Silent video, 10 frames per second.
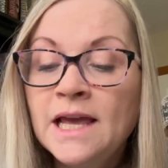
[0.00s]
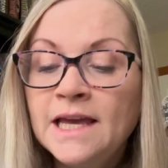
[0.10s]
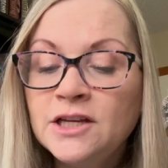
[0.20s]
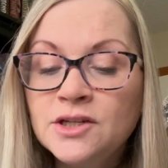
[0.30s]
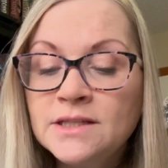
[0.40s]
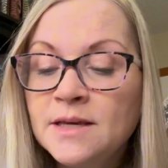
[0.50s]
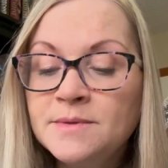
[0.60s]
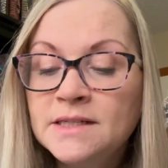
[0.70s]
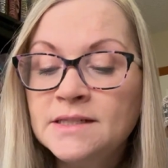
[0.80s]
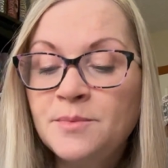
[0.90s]
He just
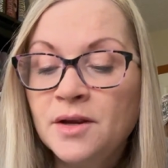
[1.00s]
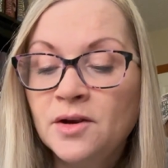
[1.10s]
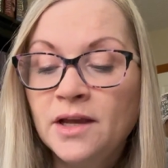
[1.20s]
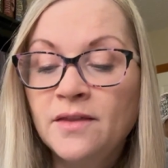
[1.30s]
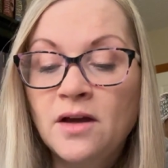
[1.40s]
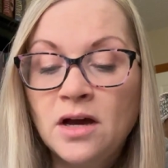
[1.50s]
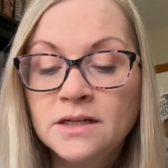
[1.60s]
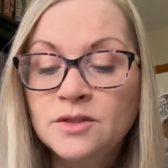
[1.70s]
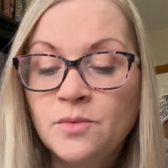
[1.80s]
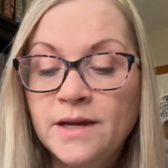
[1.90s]
keeps disappearing in the
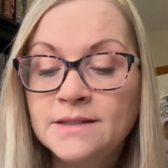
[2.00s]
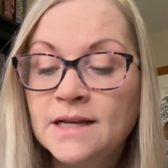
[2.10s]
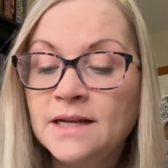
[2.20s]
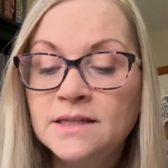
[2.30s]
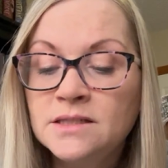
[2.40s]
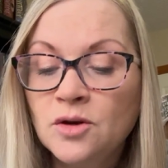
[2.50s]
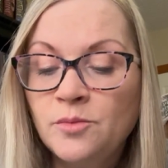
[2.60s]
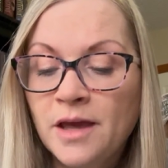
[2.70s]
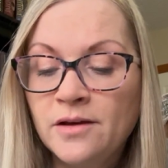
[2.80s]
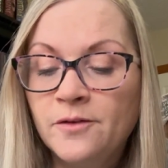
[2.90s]
oddest ways, and he's so
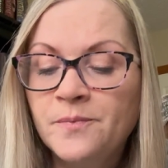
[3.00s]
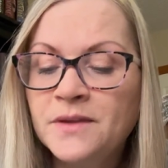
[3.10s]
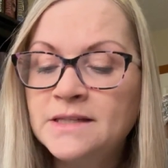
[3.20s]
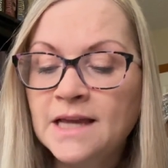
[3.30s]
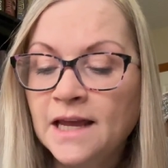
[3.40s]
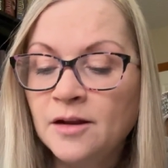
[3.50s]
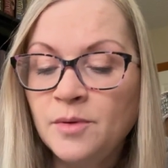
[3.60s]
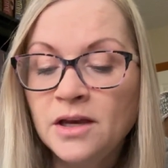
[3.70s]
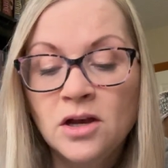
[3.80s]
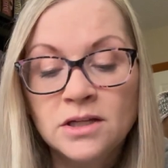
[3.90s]
pale. Is Hannah
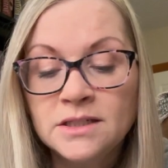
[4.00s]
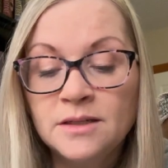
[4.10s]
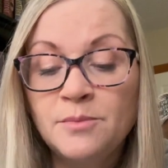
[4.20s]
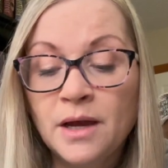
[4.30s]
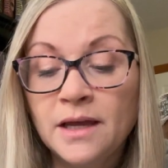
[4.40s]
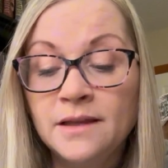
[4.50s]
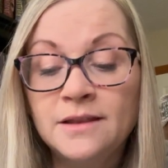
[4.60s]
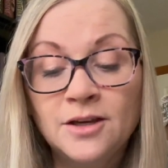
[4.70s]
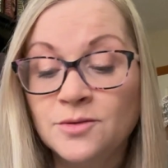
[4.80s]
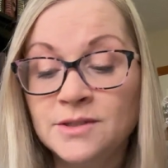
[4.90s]
being haunted by
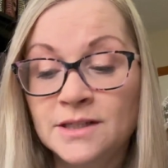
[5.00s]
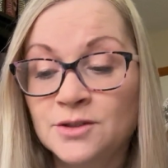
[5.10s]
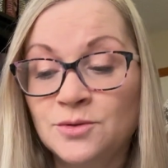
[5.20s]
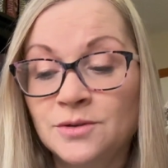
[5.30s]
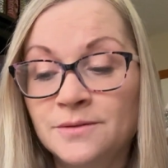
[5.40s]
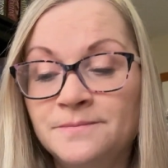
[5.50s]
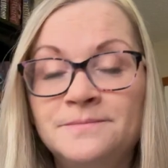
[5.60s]
the ghost next door?